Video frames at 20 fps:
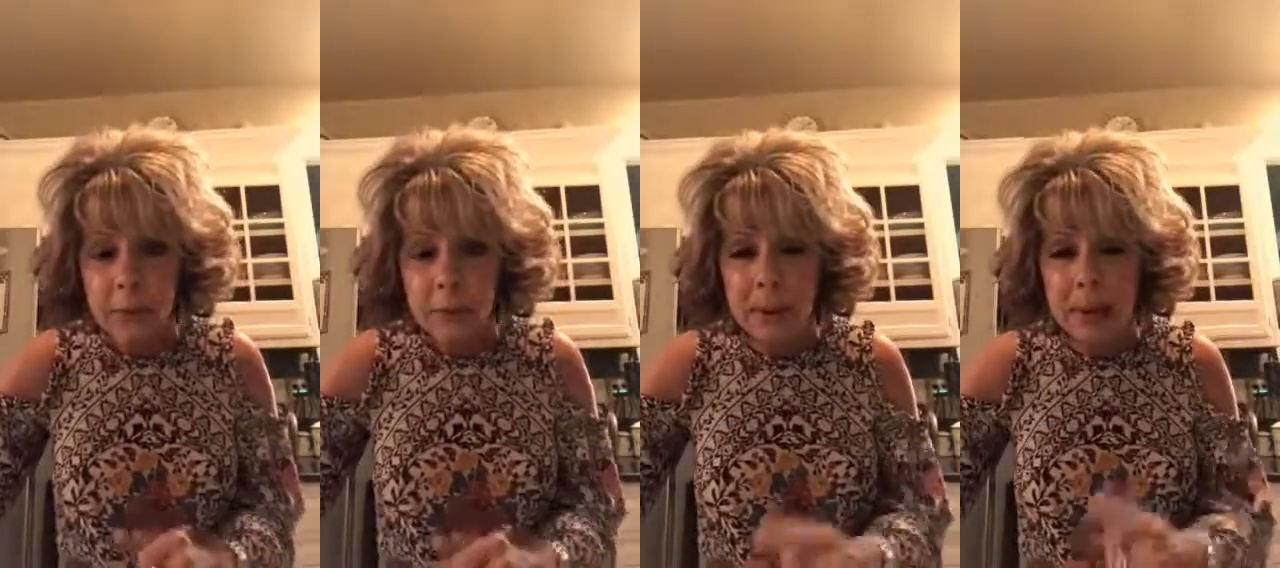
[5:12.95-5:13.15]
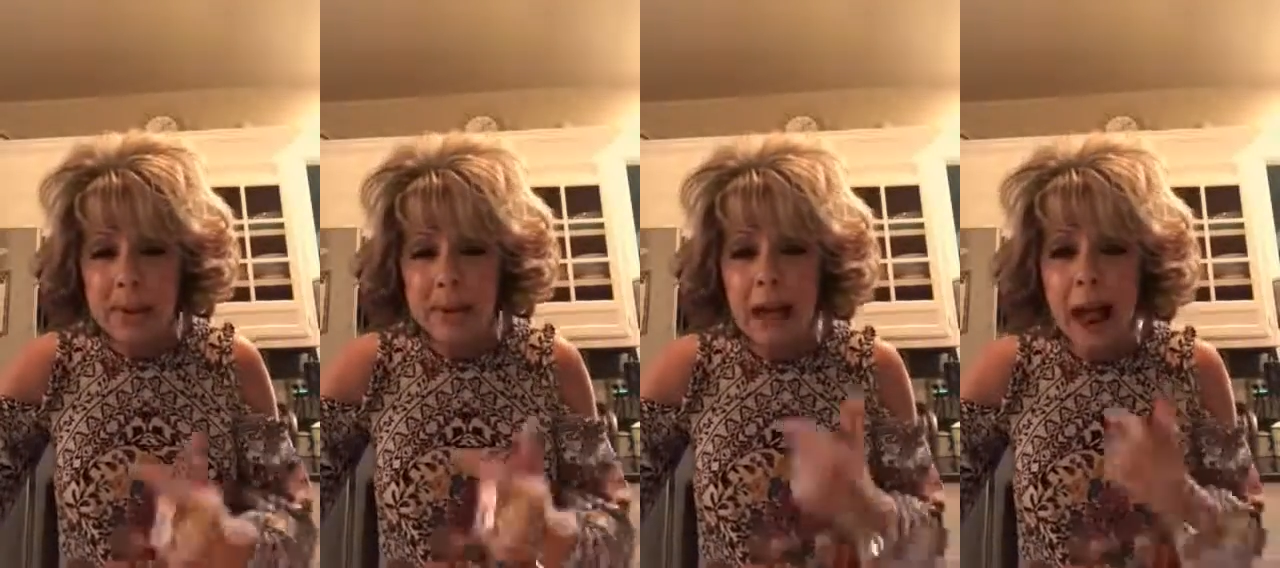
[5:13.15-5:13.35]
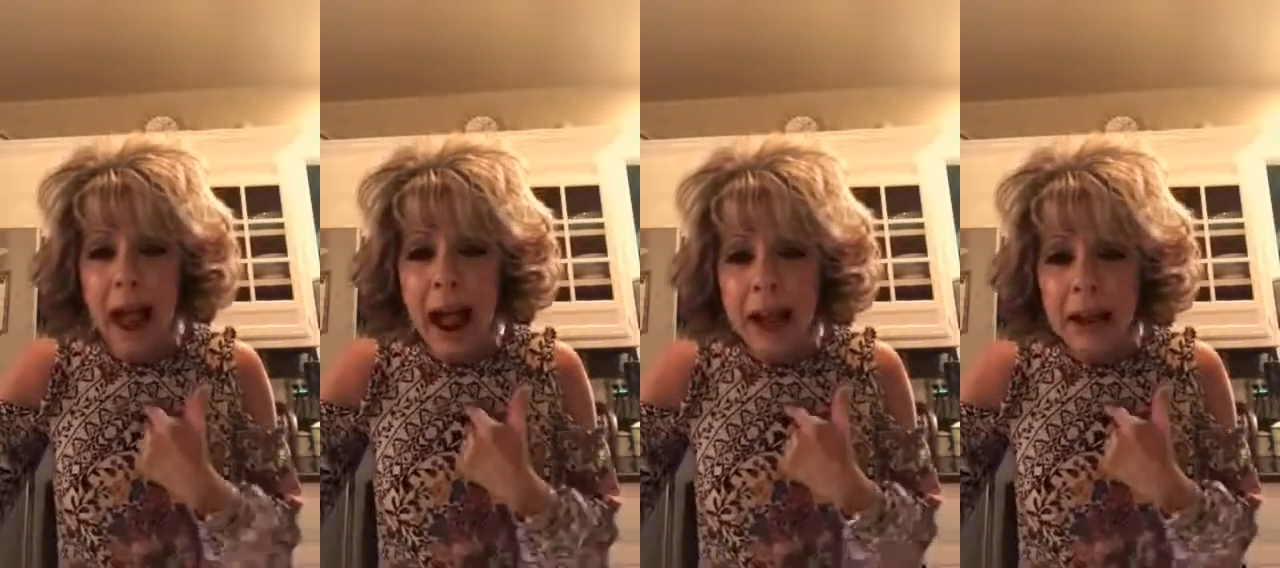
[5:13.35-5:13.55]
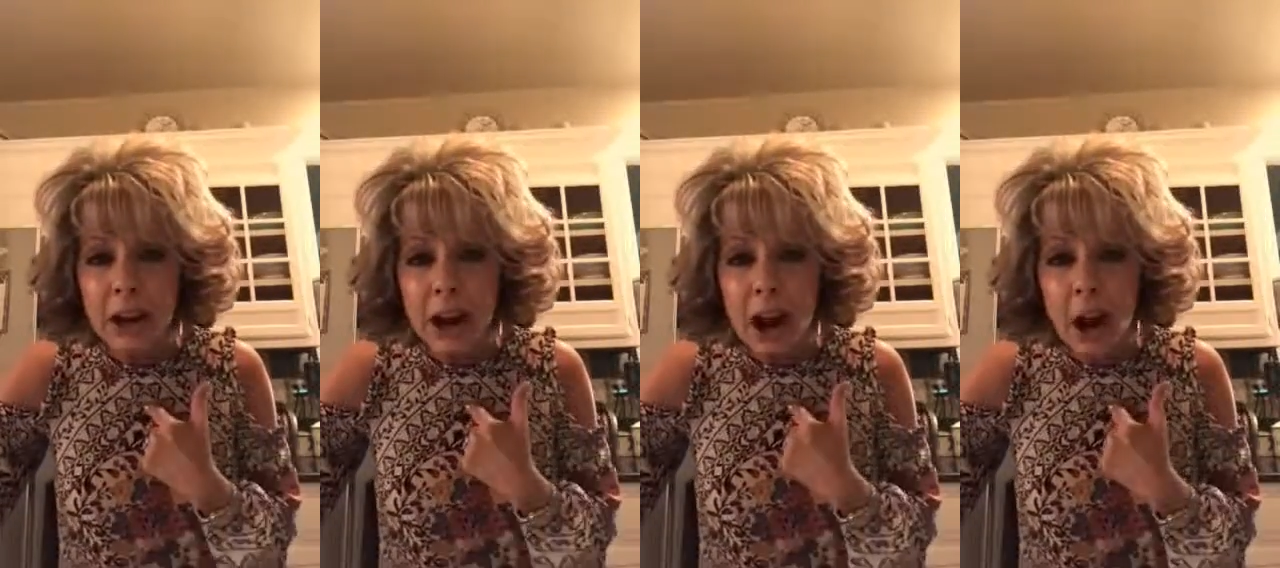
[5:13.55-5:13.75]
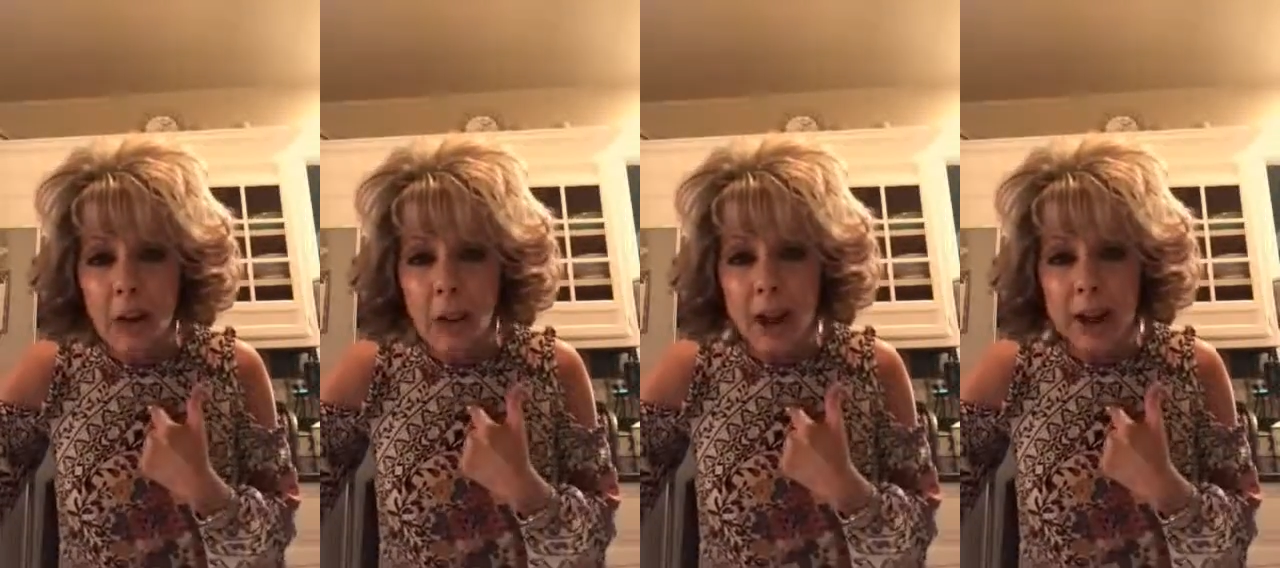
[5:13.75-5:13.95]
because I
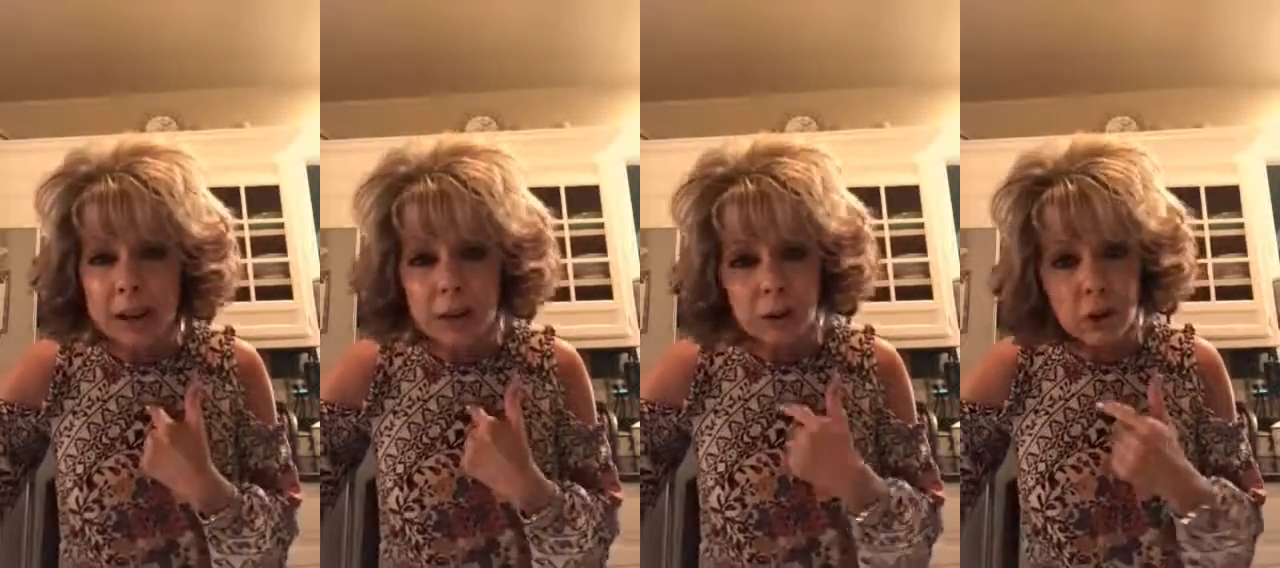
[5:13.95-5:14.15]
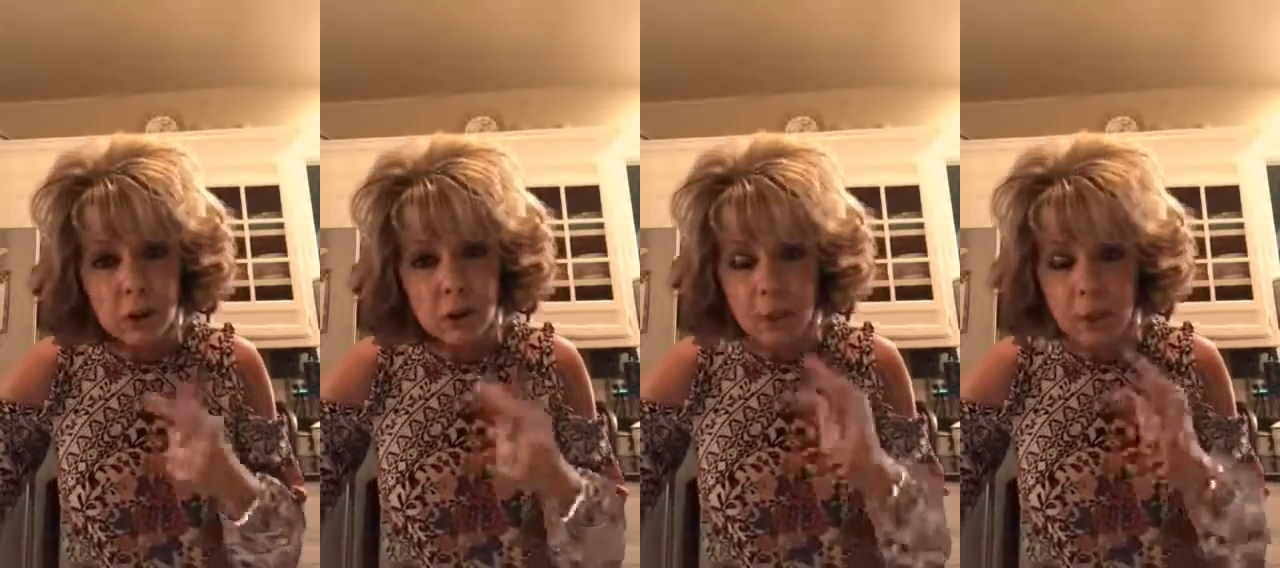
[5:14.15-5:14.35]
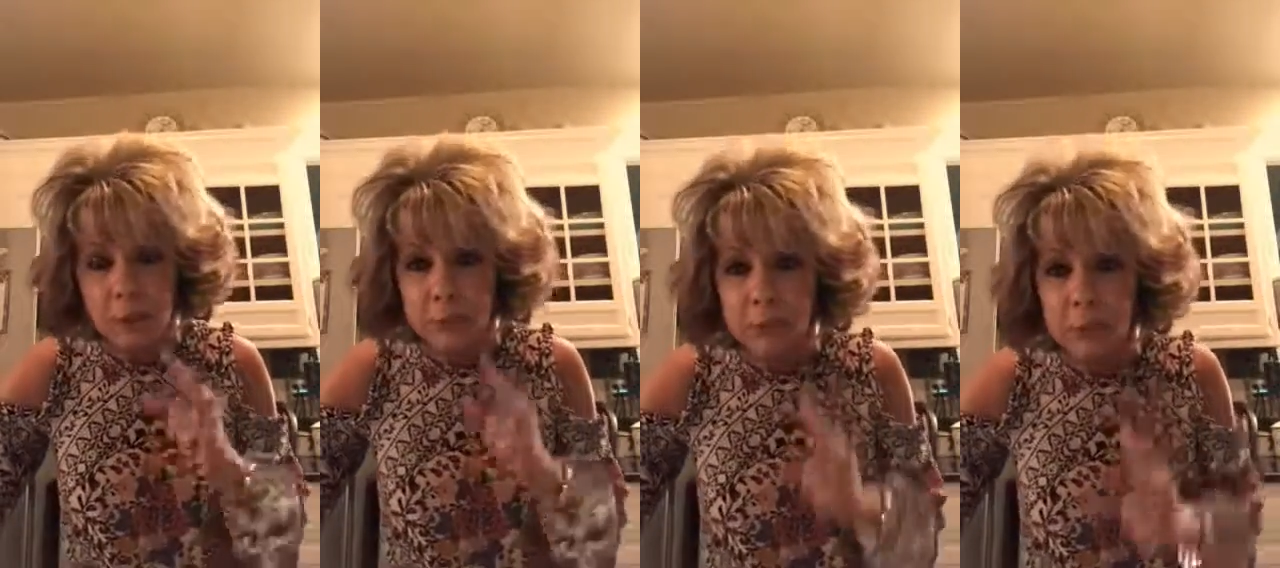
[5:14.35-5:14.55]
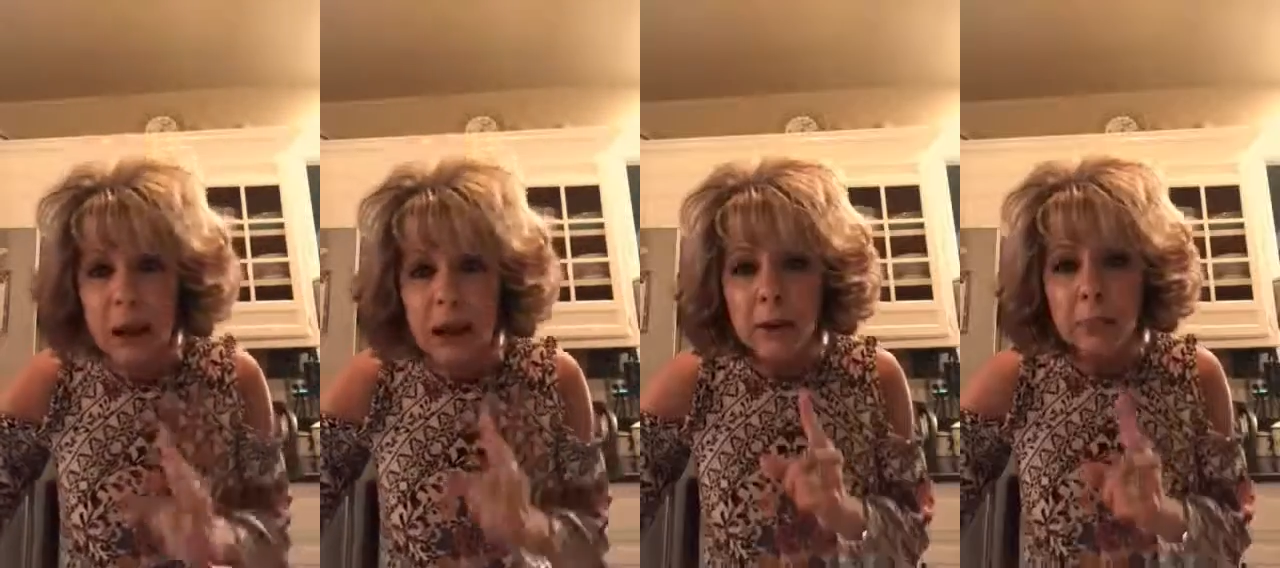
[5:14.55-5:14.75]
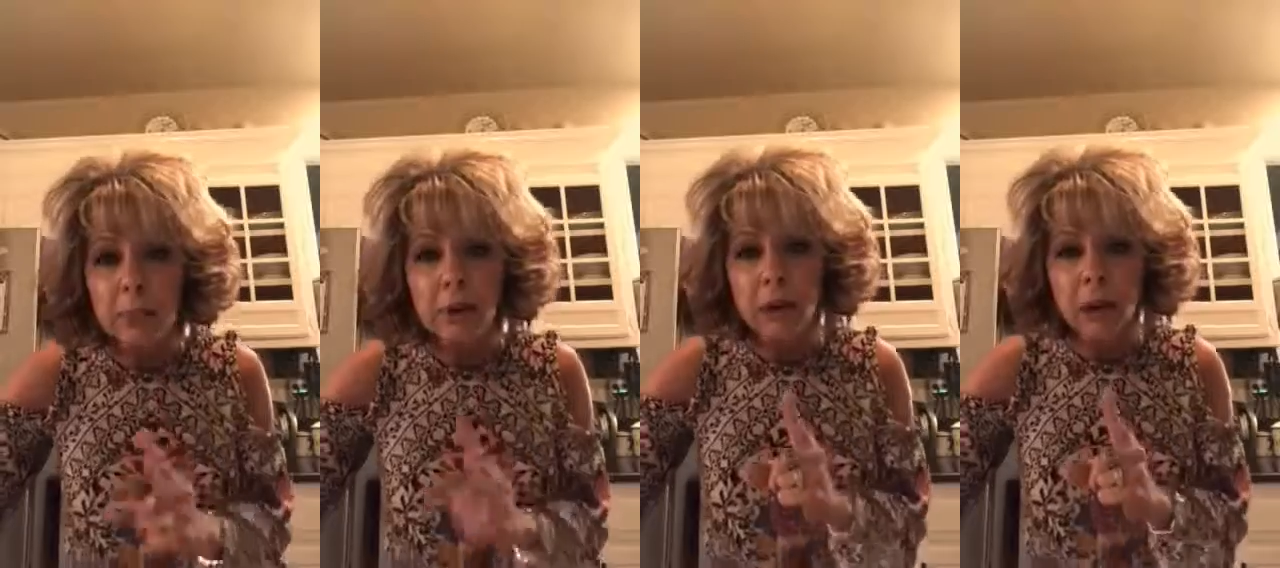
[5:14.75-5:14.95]
know I serve a
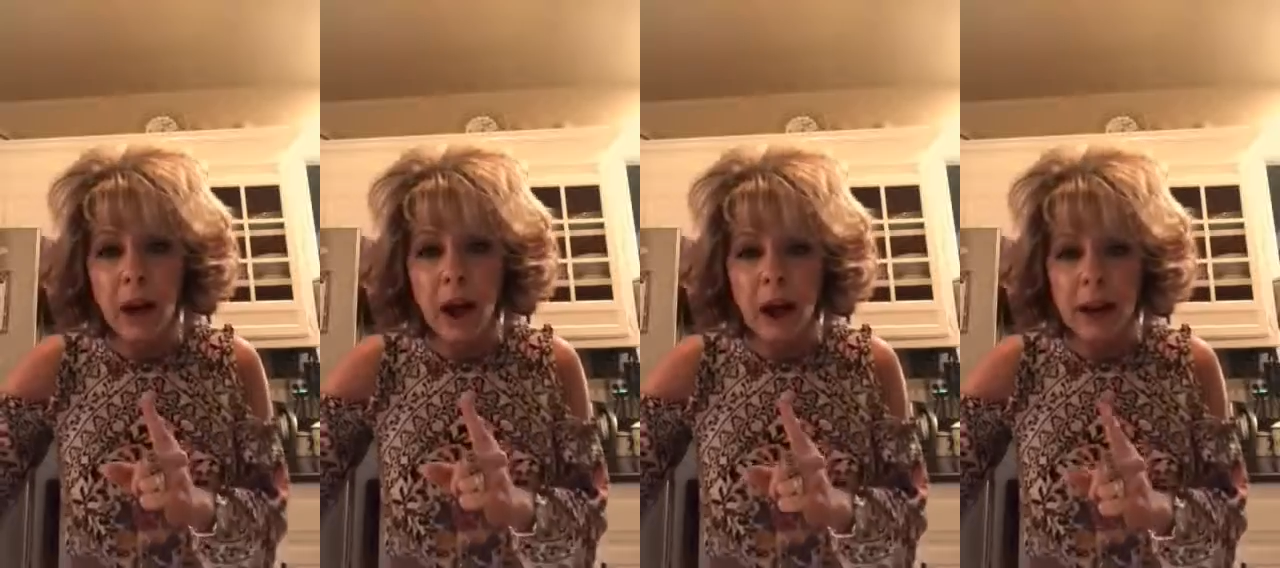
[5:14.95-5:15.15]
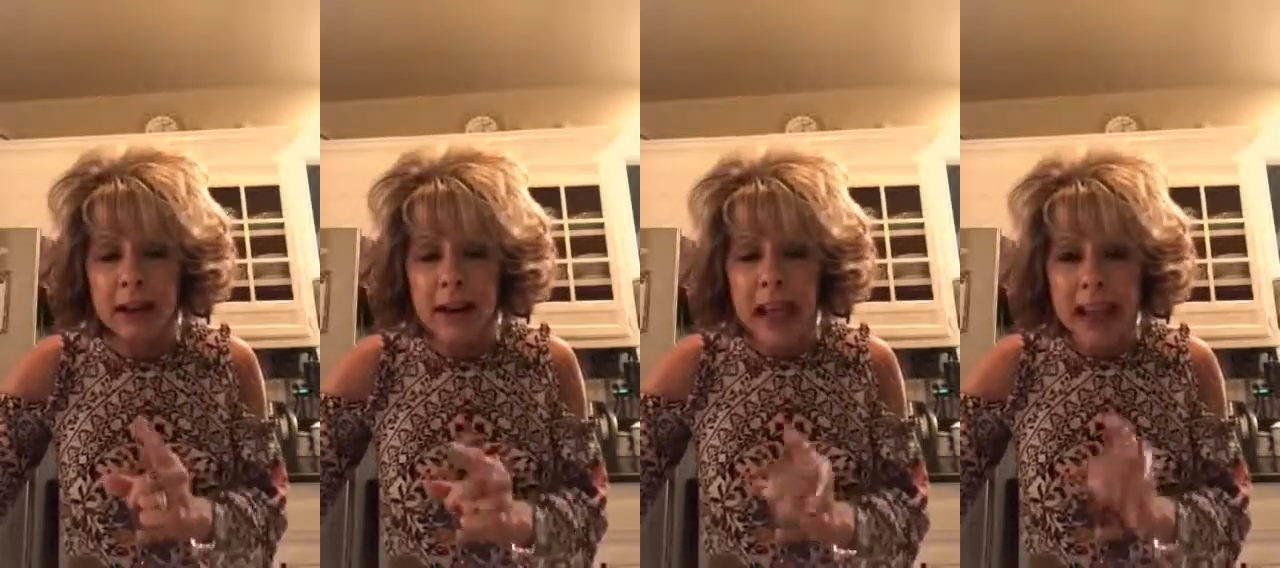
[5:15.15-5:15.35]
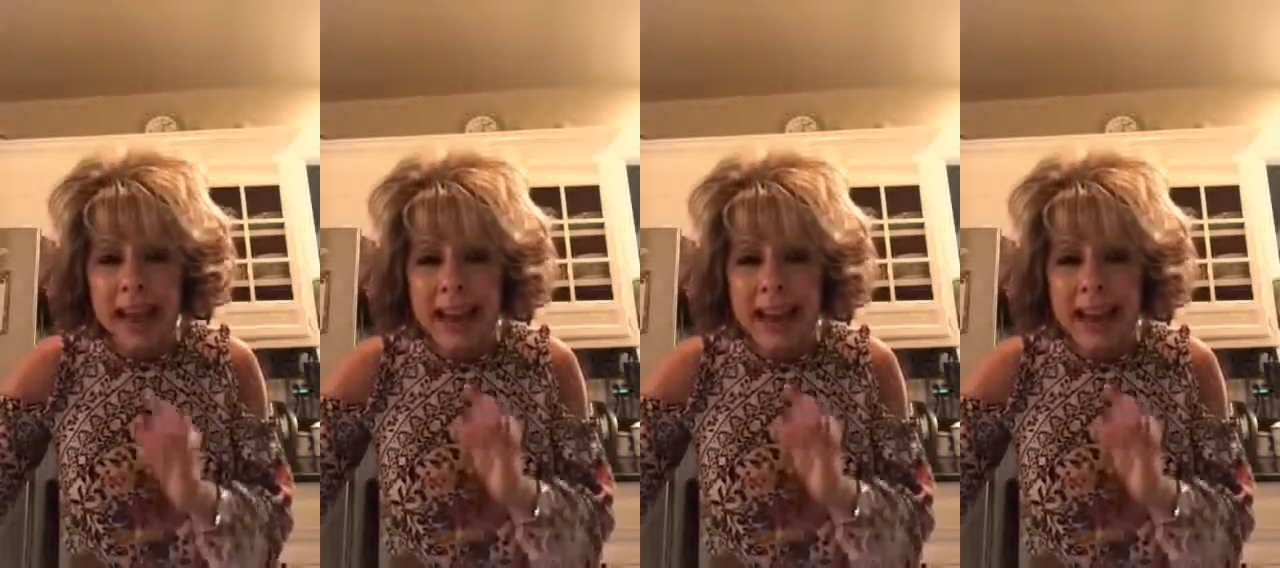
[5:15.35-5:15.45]
faithful God